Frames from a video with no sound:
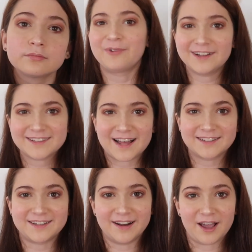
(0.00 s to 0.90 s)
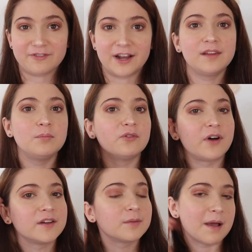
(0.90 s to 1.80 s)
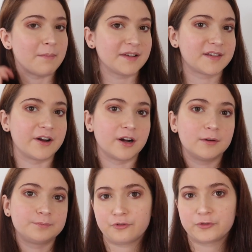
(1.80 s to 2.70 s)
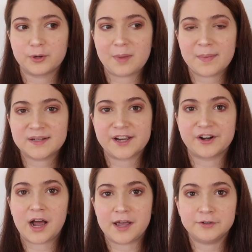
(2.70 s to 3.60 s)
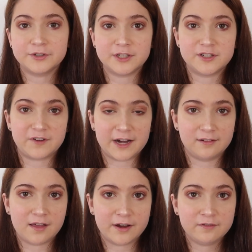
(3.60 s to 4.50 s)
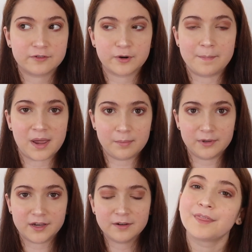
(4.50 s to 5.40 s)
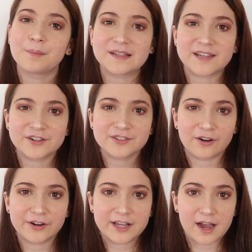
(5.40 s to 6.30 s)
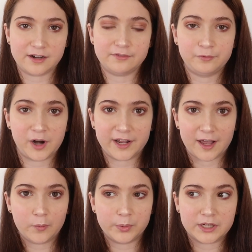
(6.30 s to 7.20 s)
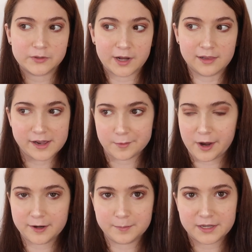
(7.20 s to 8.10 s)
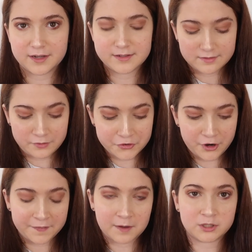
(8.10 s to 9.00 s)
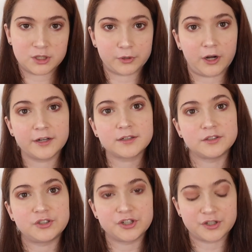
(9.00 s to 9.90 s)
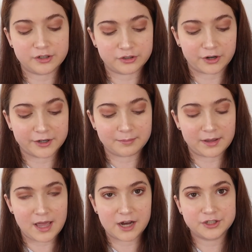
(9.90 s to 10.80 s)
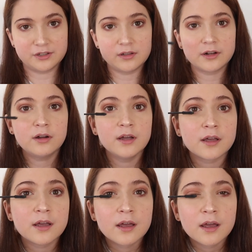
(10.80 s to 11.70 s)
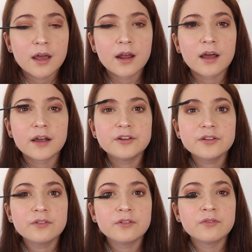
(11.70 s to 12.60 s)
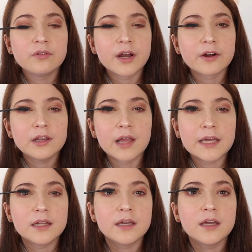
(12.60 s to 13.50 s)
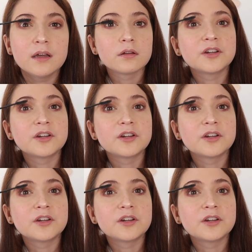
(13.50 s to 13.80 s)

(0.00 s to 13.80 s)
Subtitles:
Once that's done, I finally move on to my mascara. For my mascara, I use a Define a Line from Maybelline. The mascara is already kind of running out, but that's what I like about it because there's not that much product. It's just gonna darken my lashes a little. And I just very lightly.